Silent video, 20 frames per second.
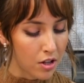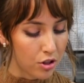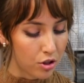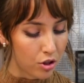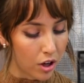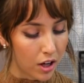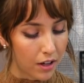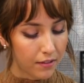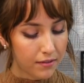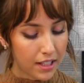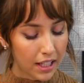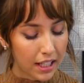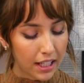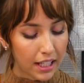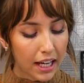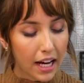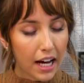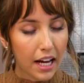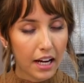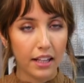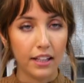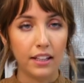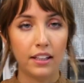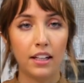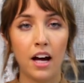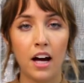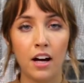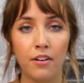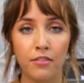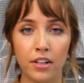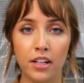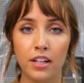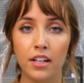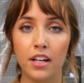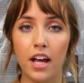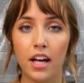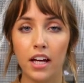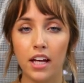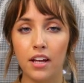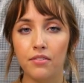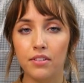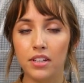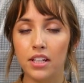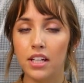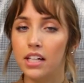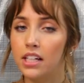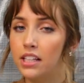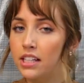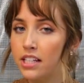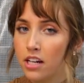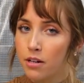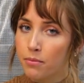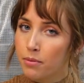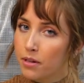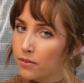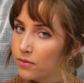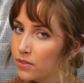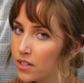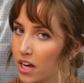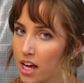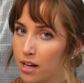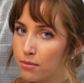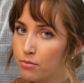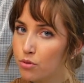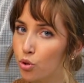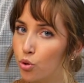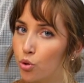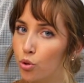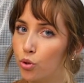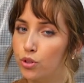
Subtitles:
So I've taken it out of the oven and given it a little bit of time to